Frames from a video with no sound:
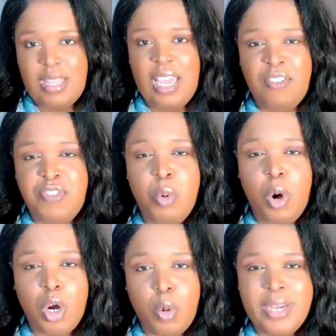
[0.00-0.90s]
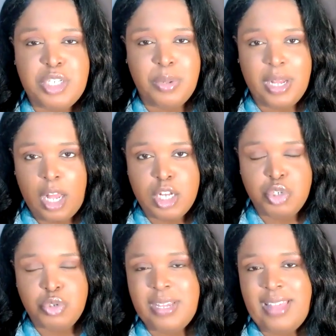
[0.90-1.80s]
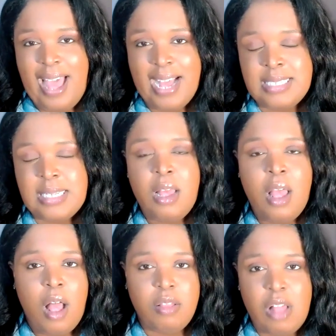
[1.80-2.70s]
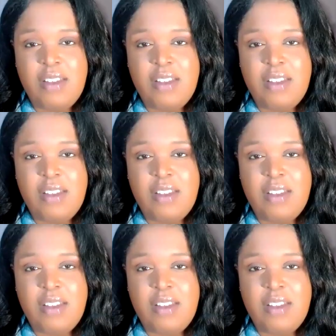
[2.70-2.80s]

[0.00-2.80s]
If you are going to a country that has a lot